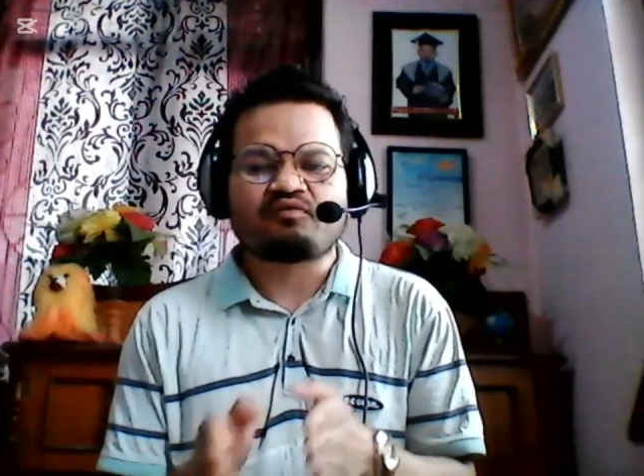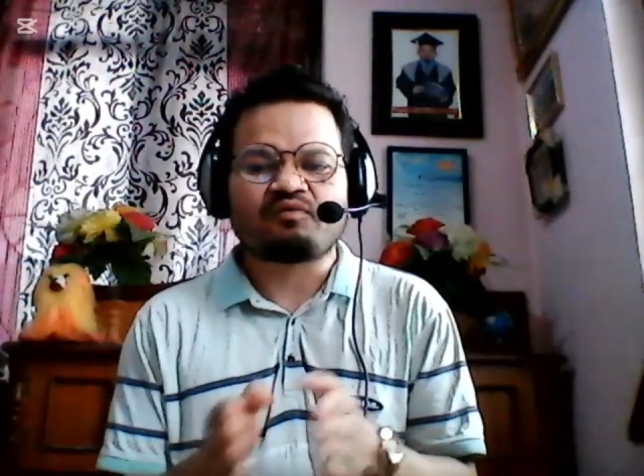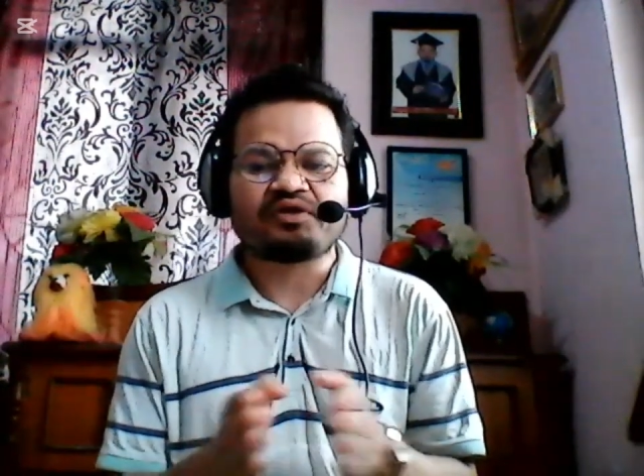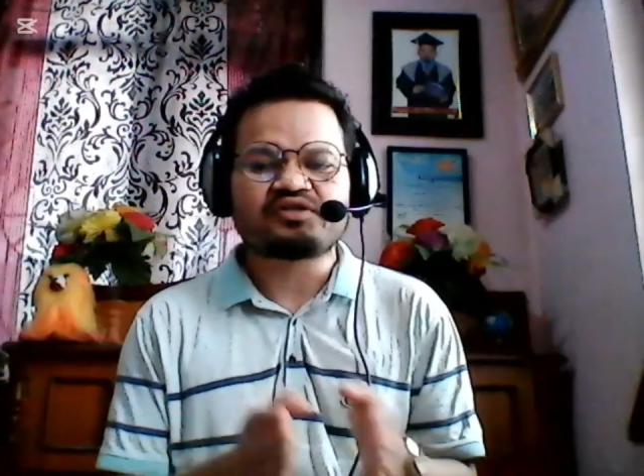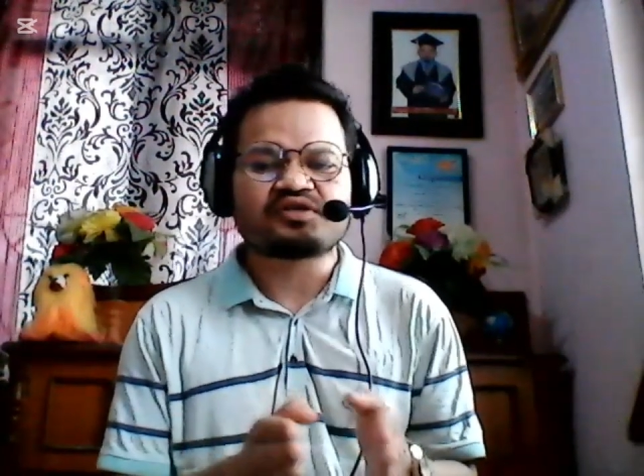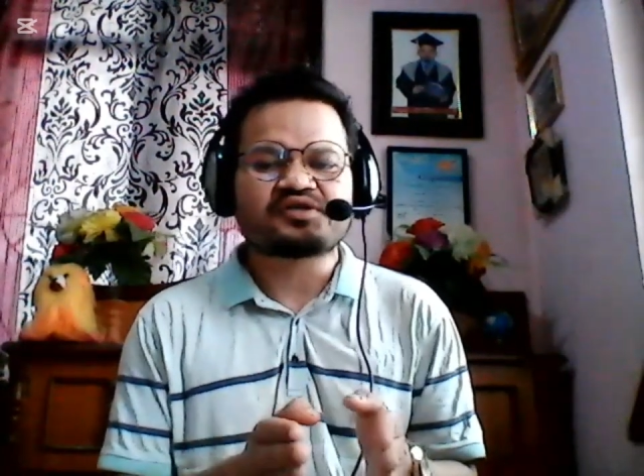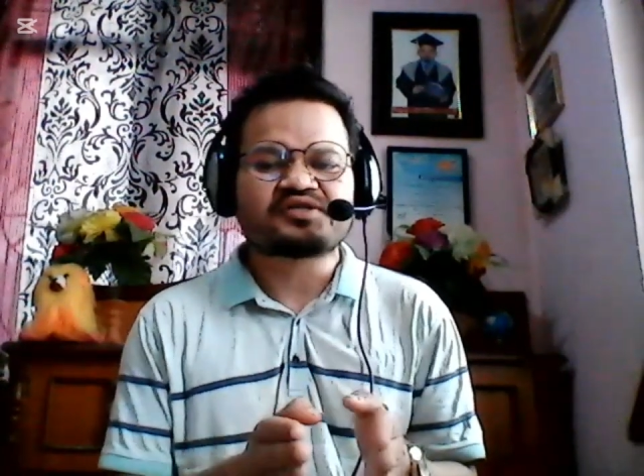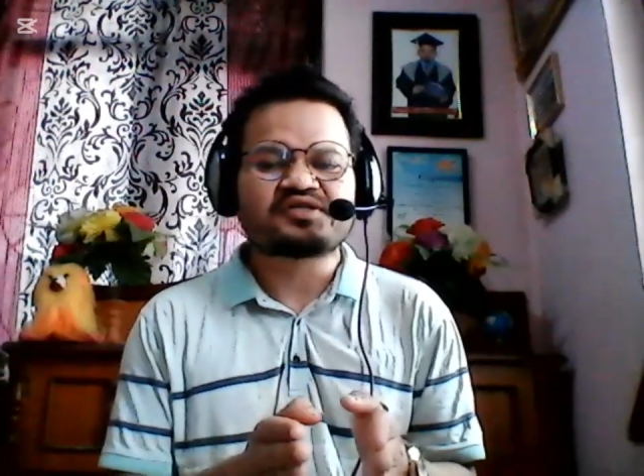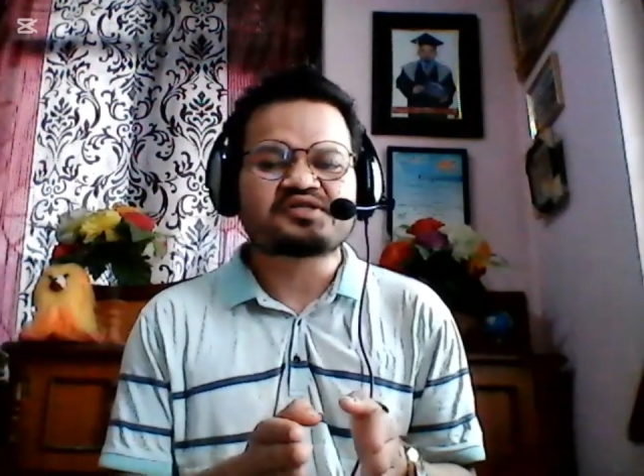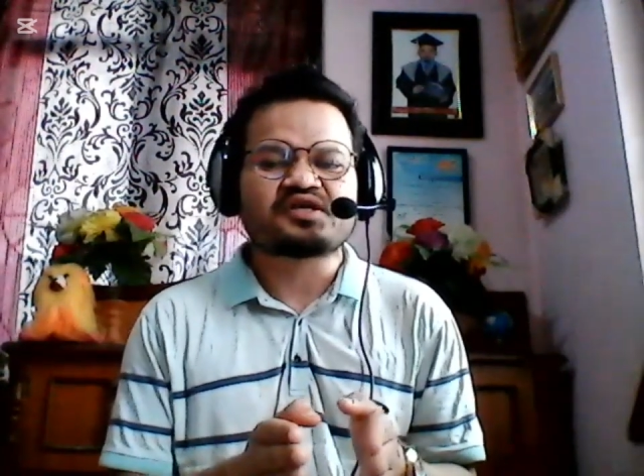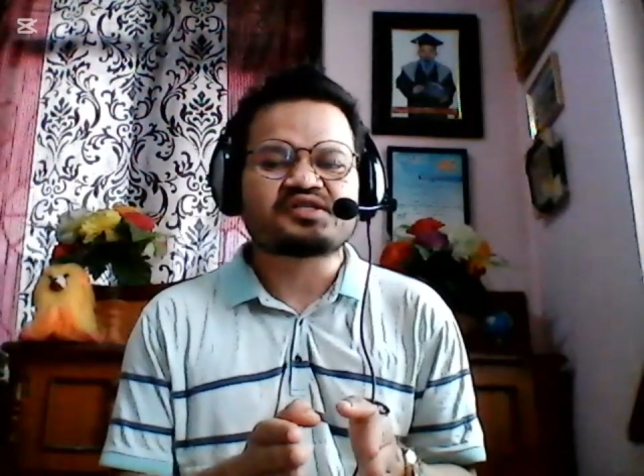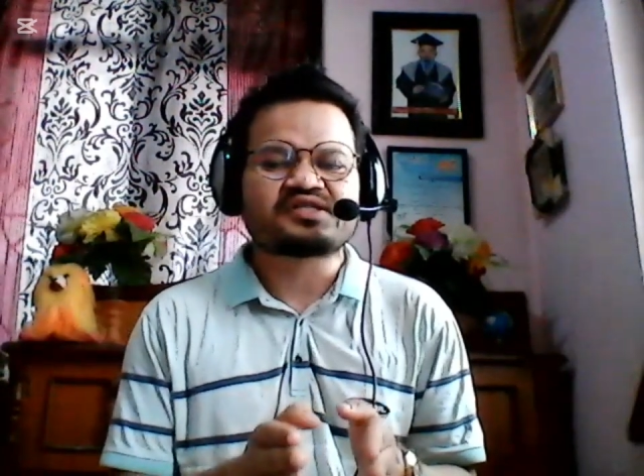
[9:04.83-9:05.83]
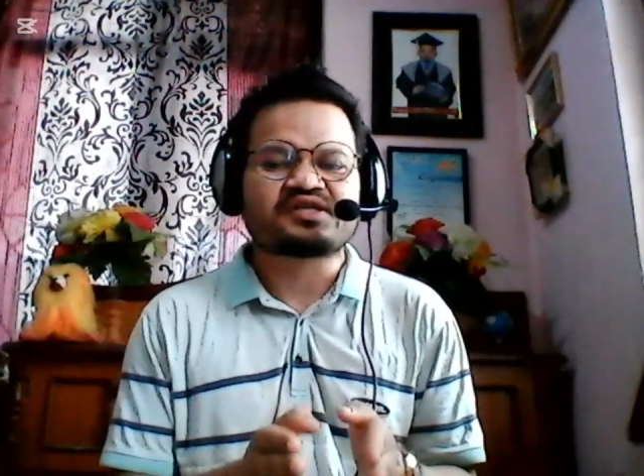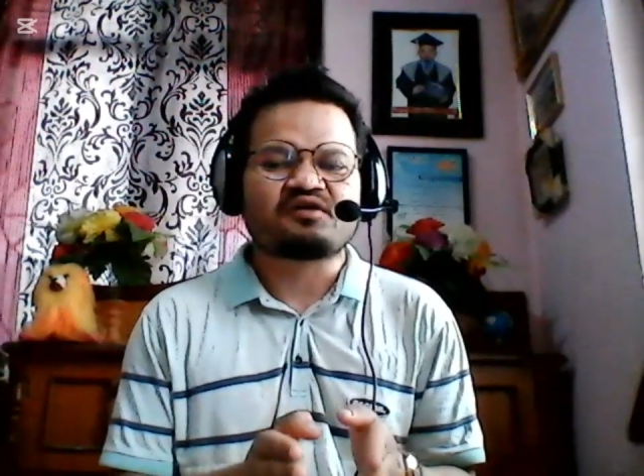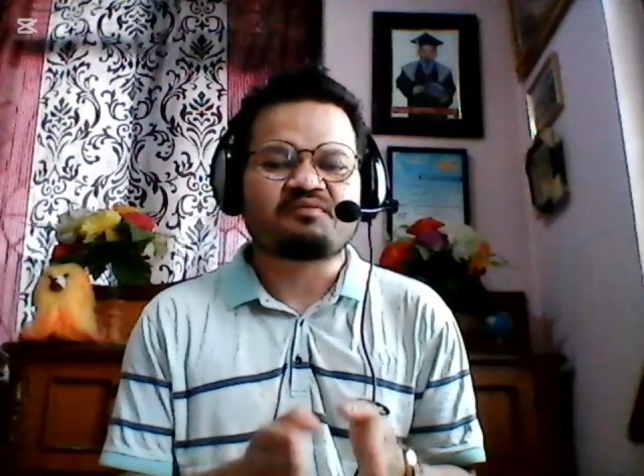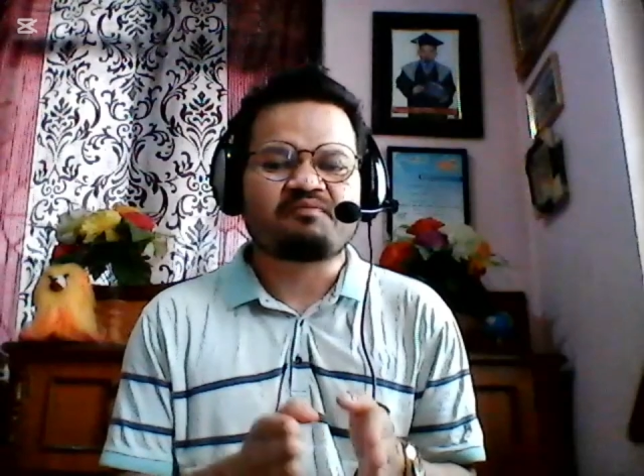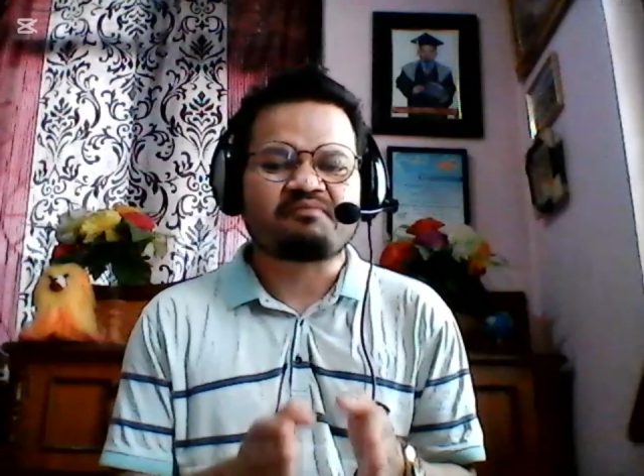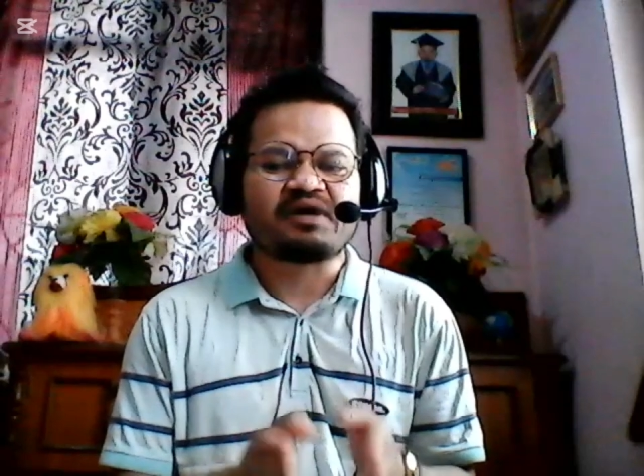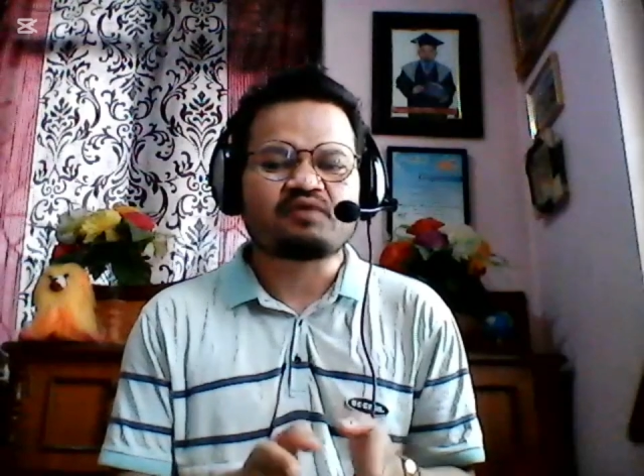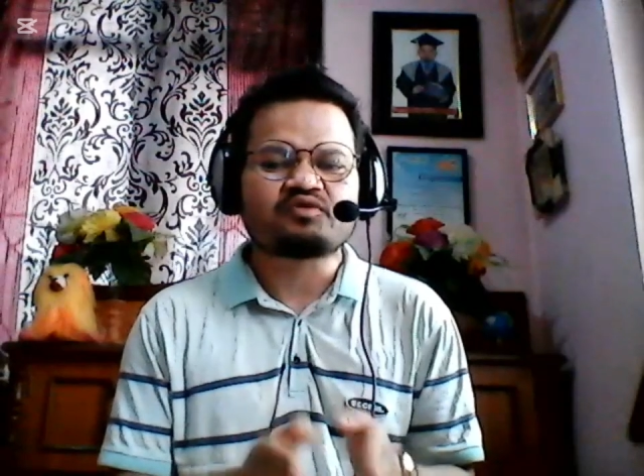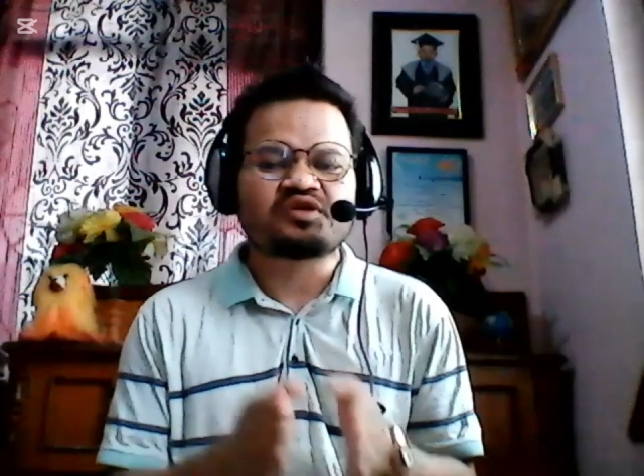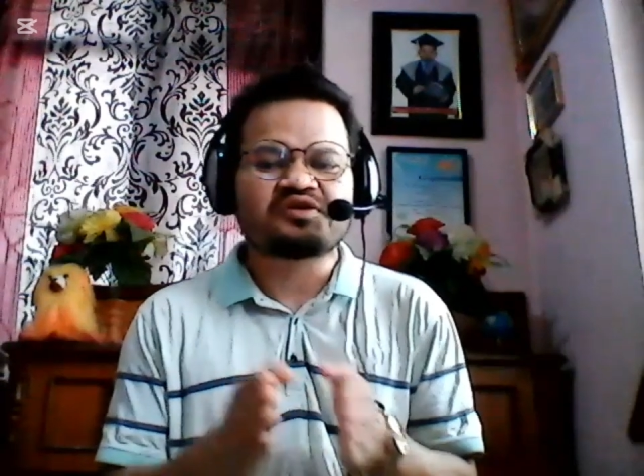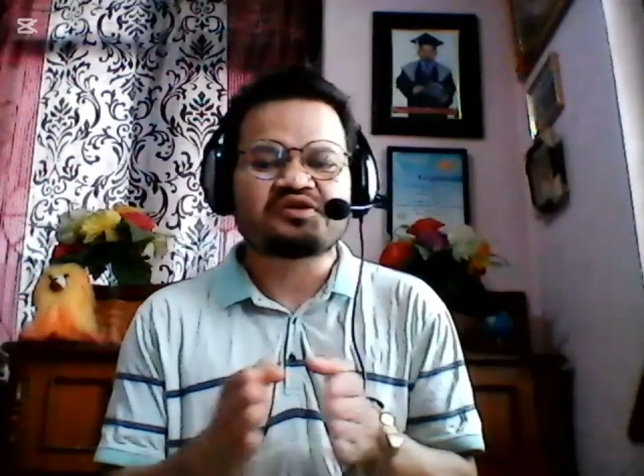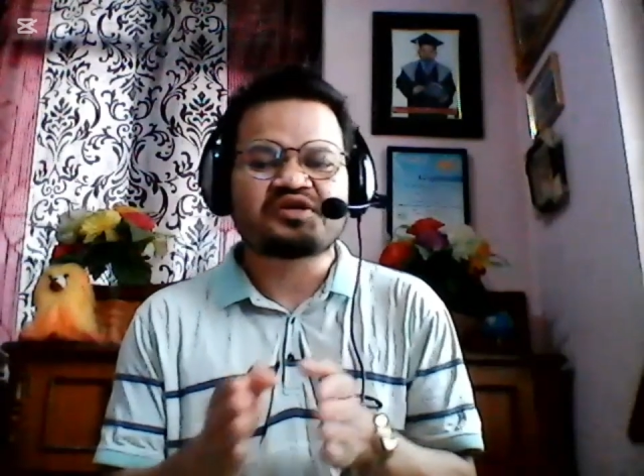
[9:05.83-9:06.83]
winter seasons of
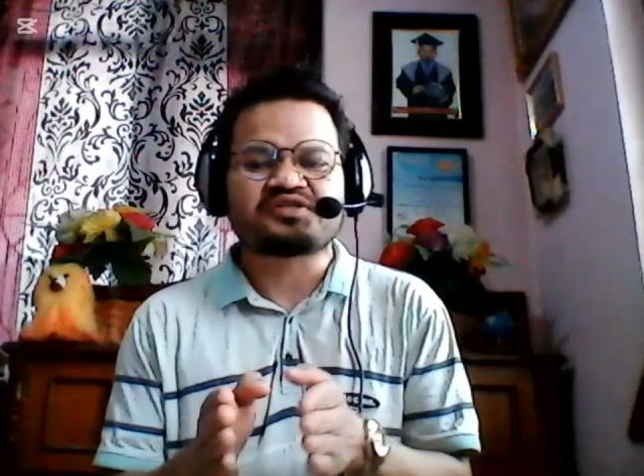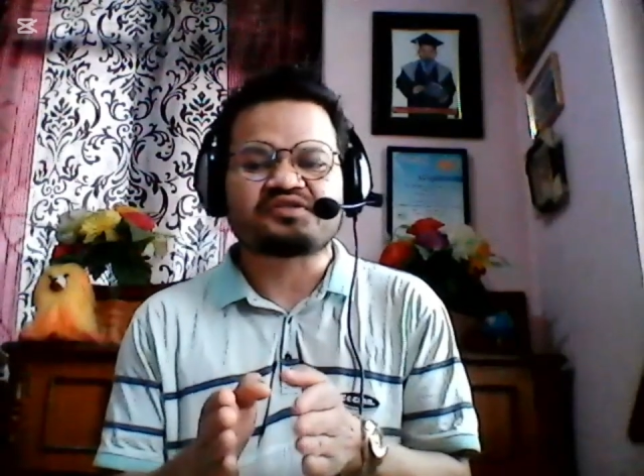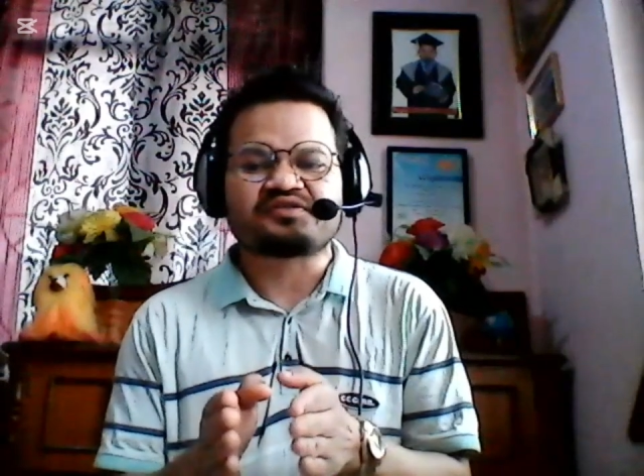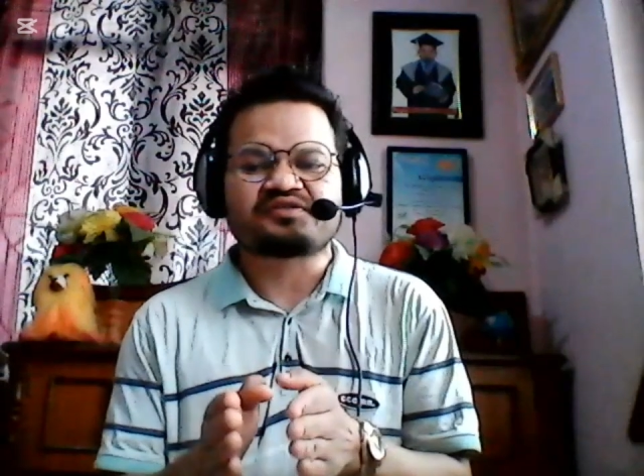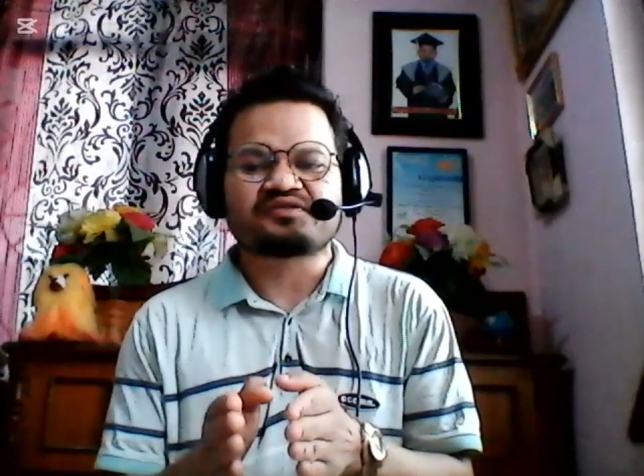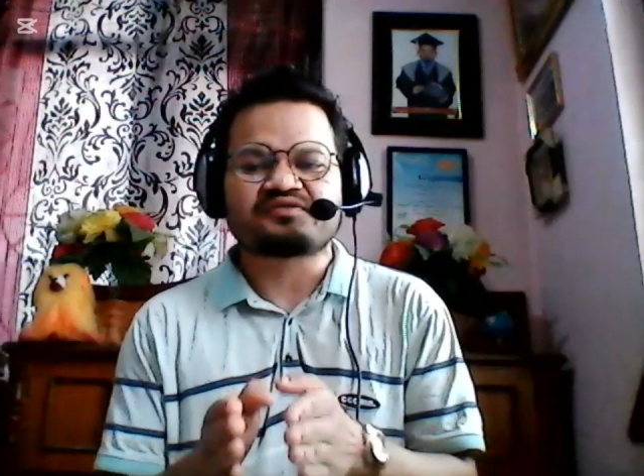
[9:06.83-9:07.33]
mountain regions.